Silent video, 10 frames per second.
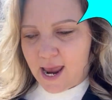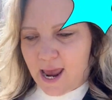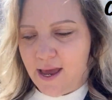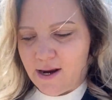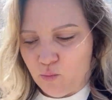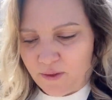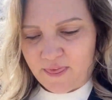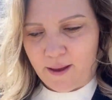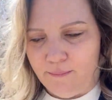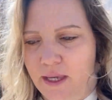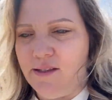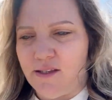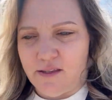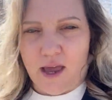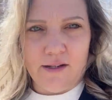And what that means
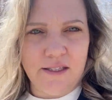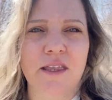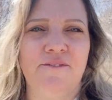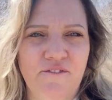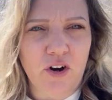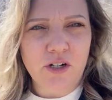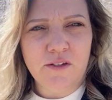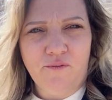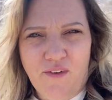is that it's the first